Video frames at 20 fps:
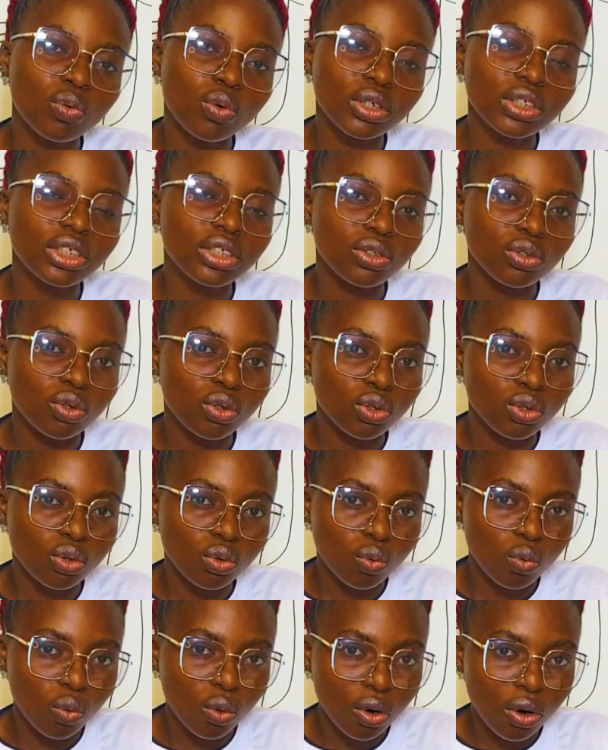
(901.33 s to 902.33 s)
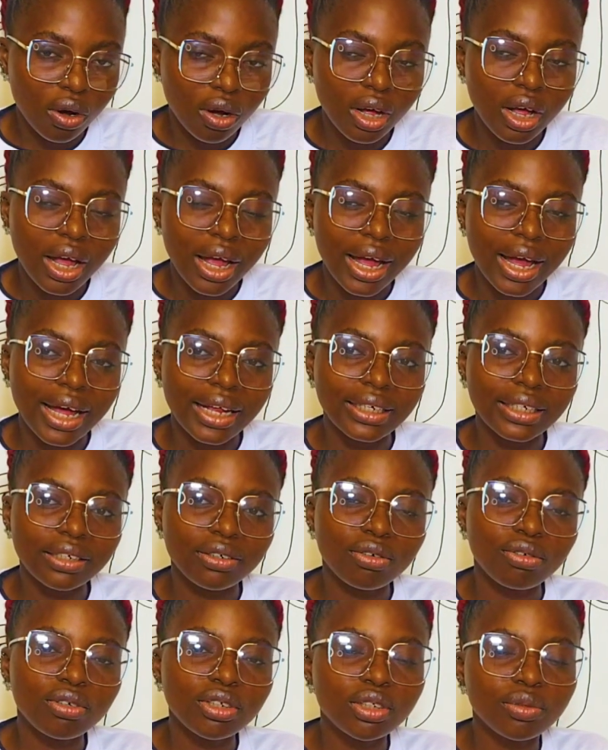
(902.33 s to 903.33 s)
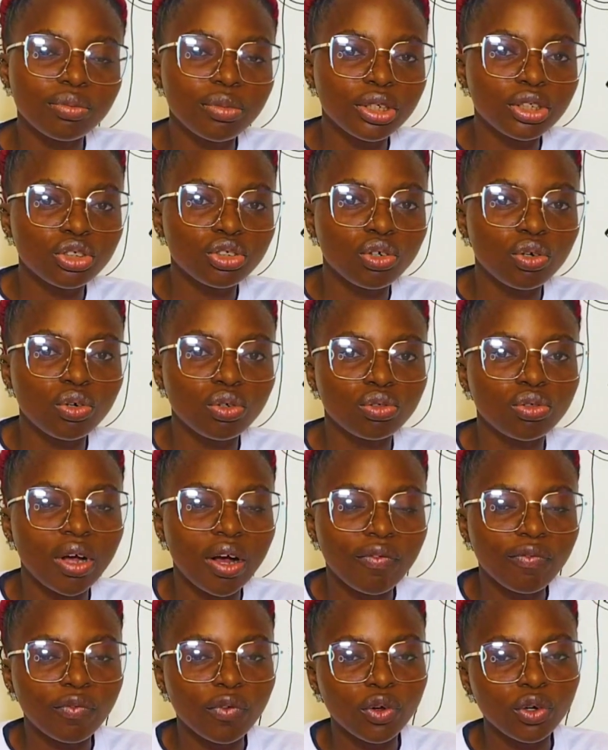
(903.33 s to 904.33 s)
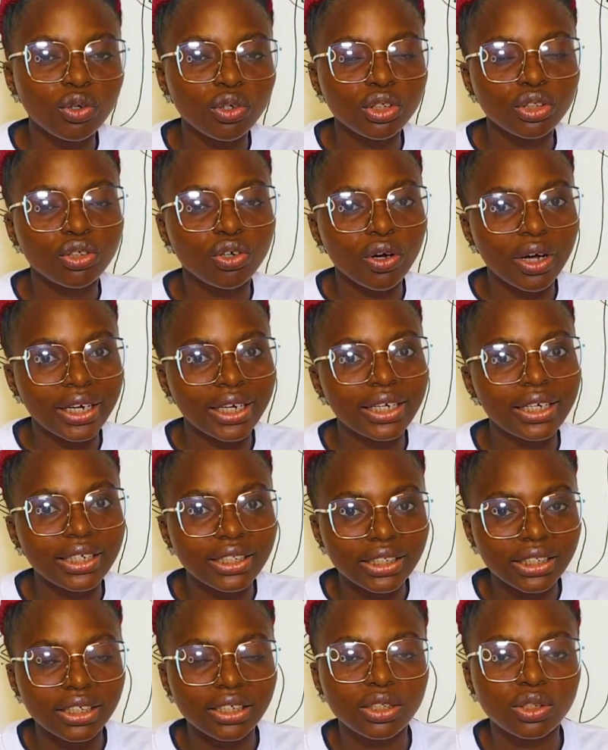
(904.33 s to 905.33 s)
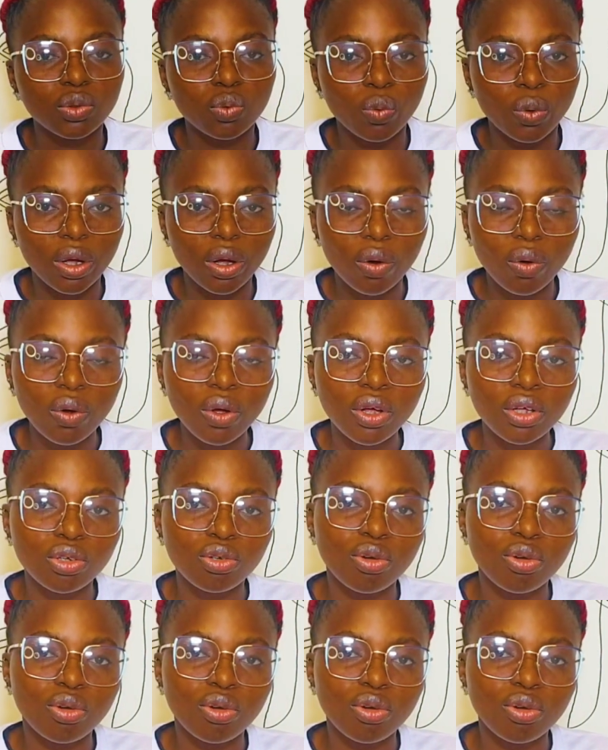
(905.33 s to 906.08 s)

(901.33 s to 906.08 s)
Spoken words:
what is going to work, and then always make sure you are following your analytics well.